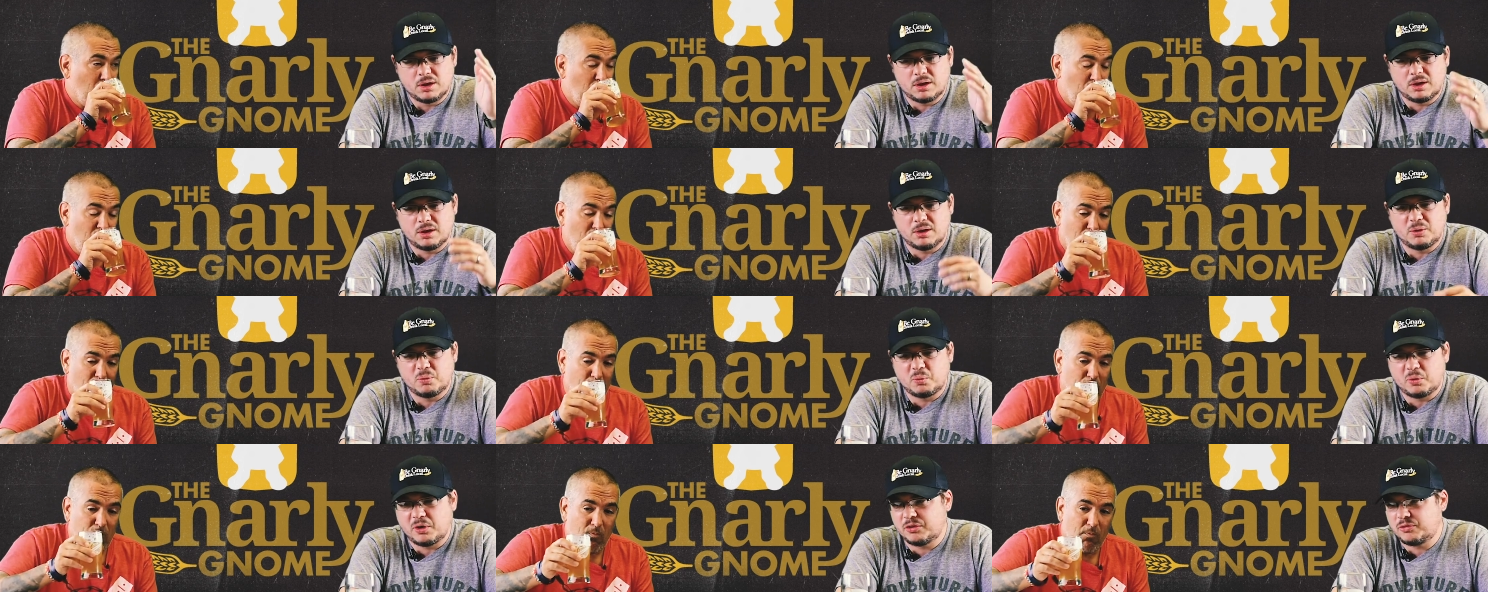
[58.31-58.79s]

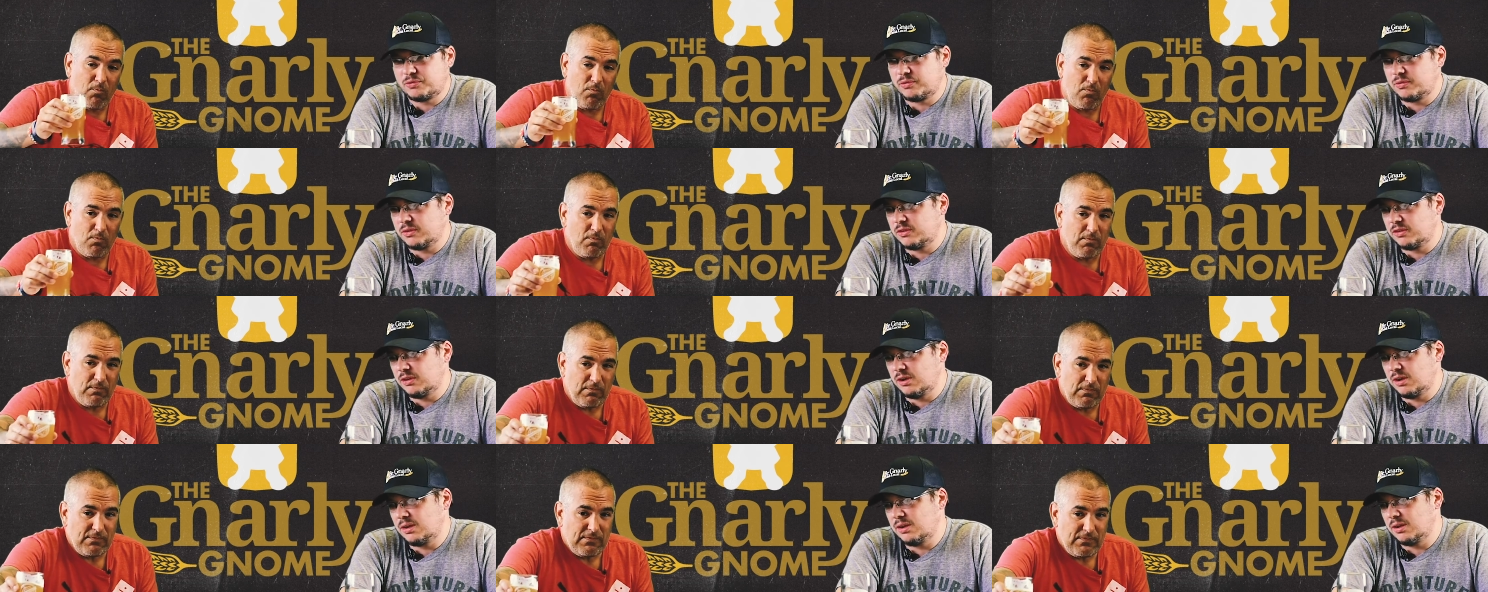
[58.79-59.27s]
Speaker 1: West
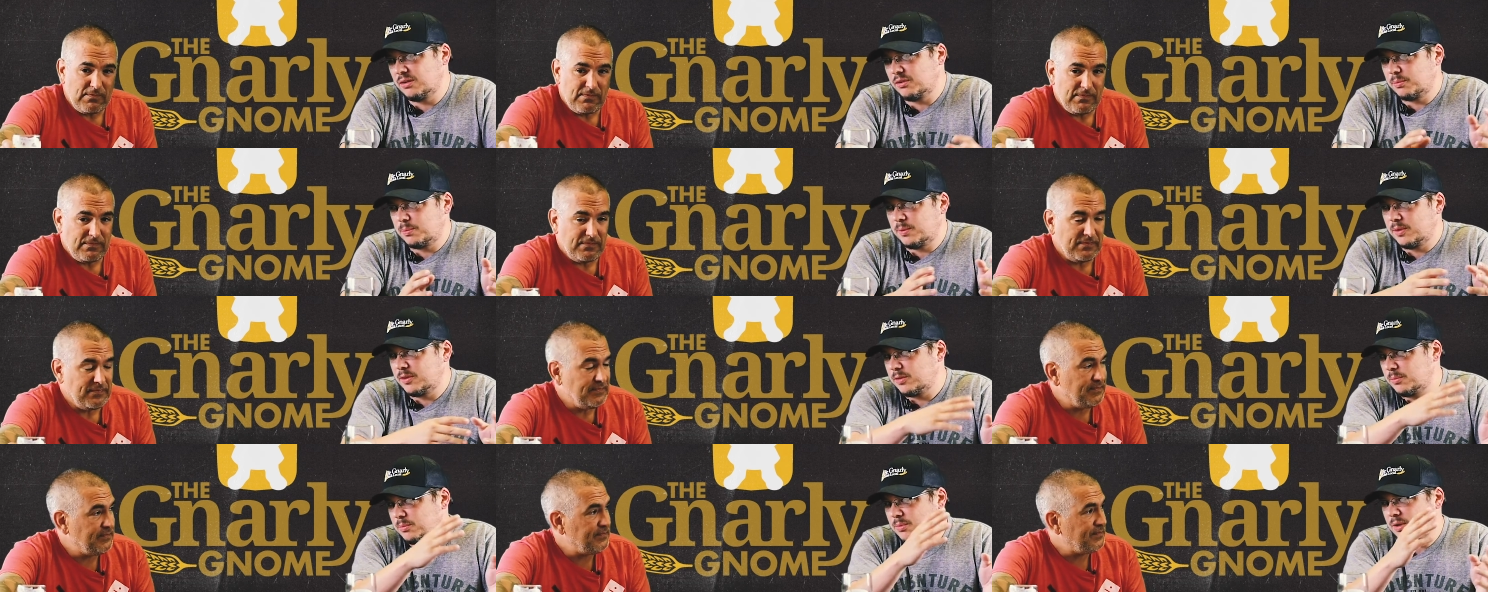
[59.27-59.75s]
Virginia,
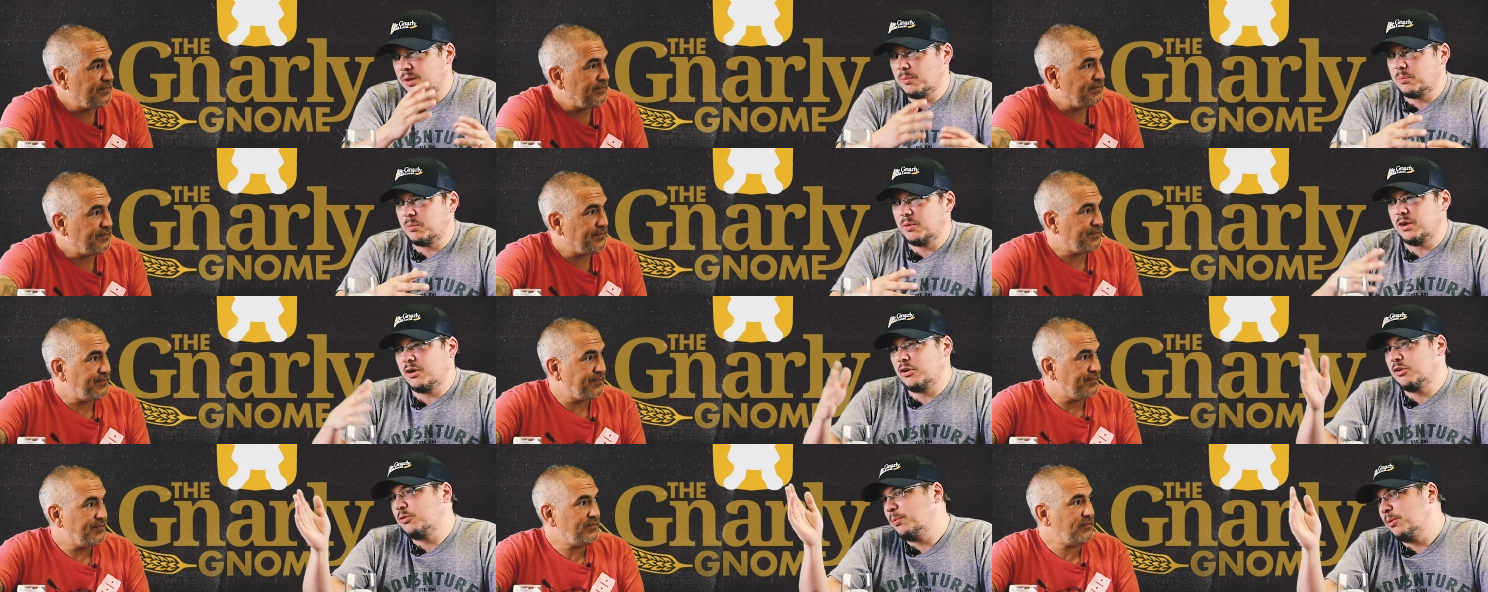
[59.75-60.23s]
spent some
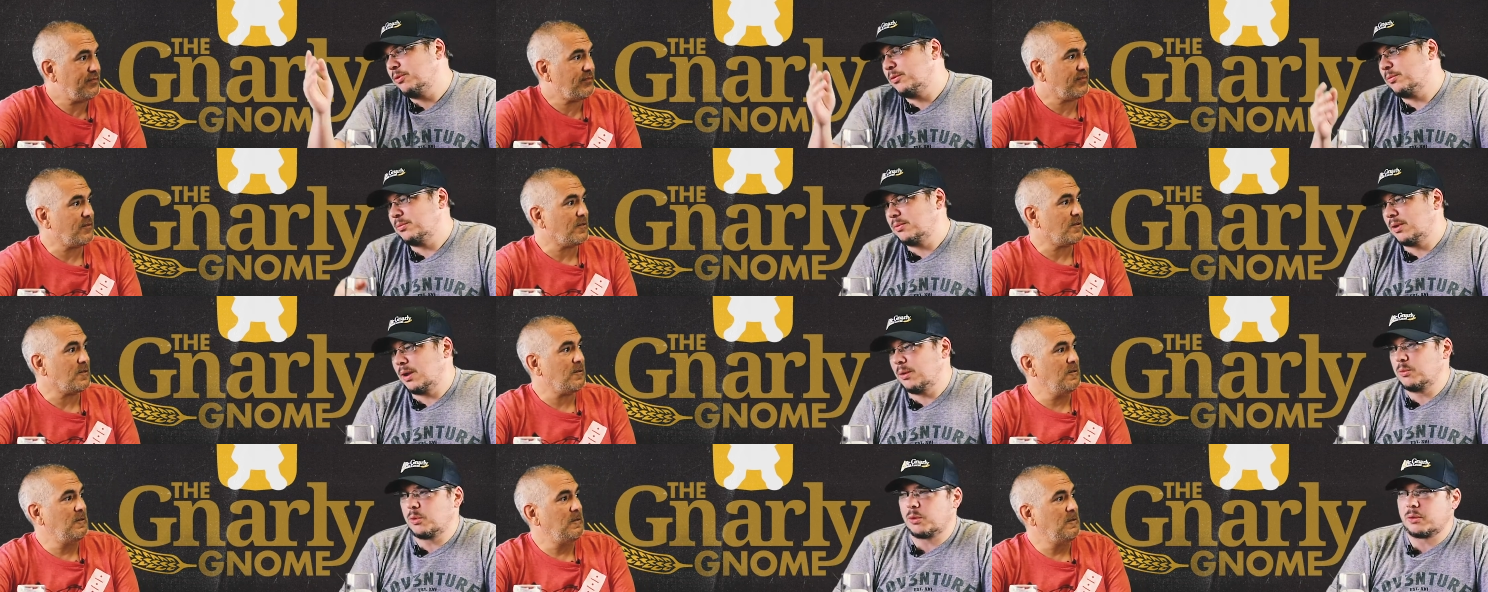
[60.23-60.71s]
time there, spent
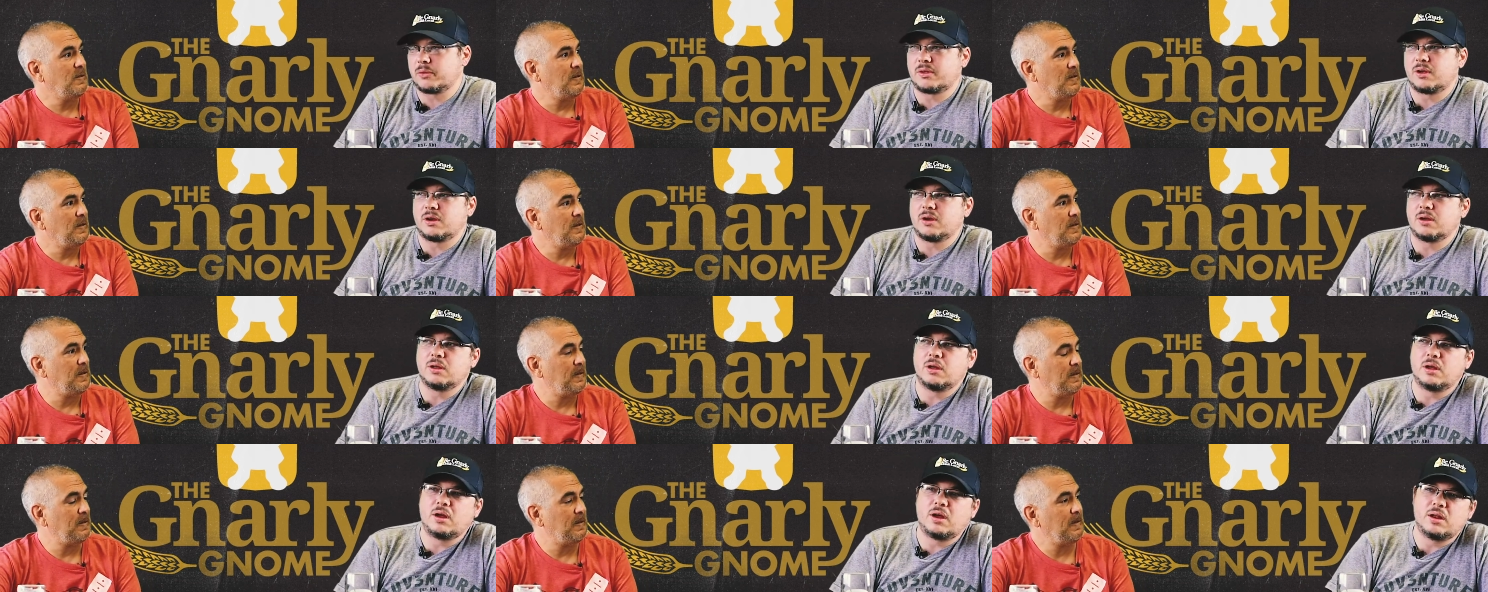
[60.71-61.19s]
some time
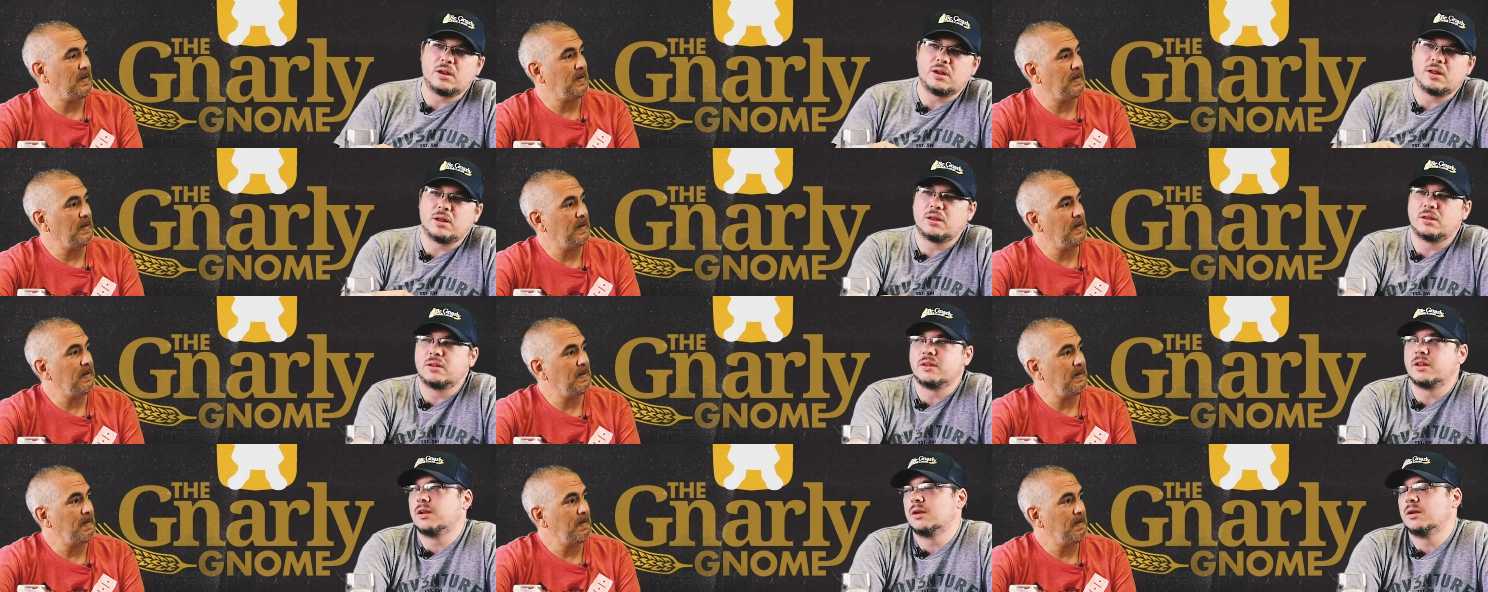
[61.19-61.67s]
North
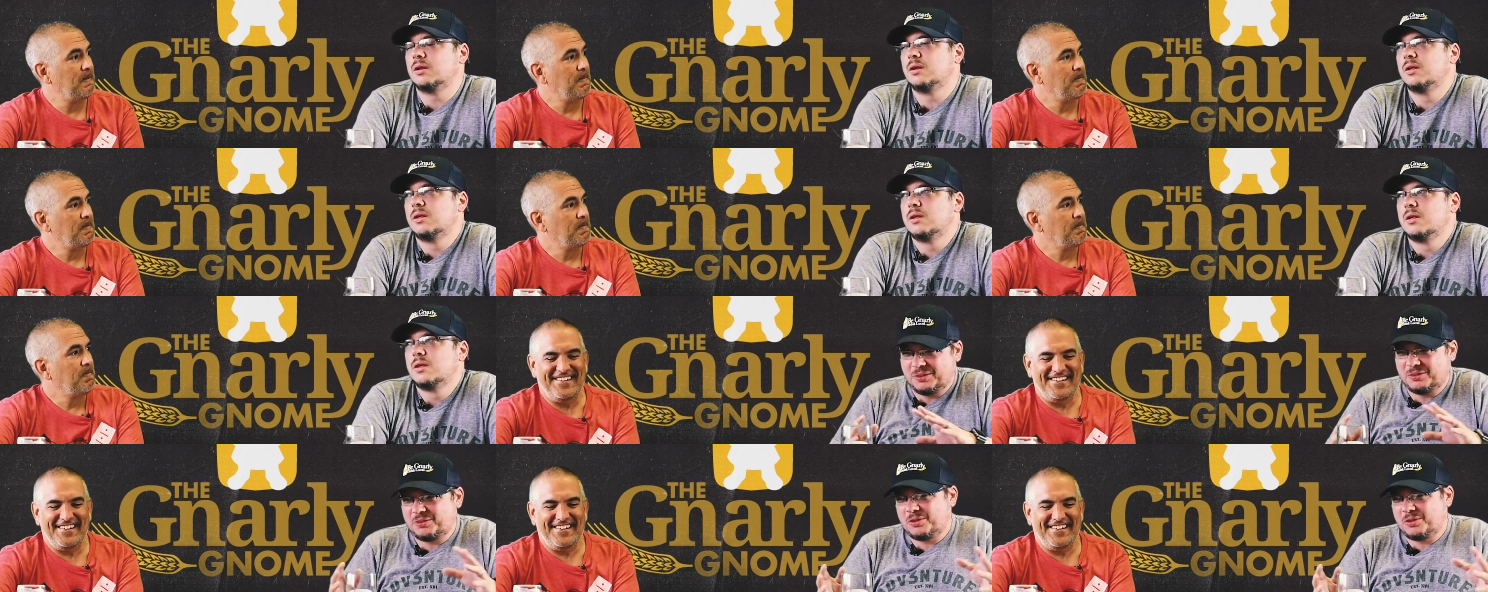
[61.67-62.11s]
Carolina, and then,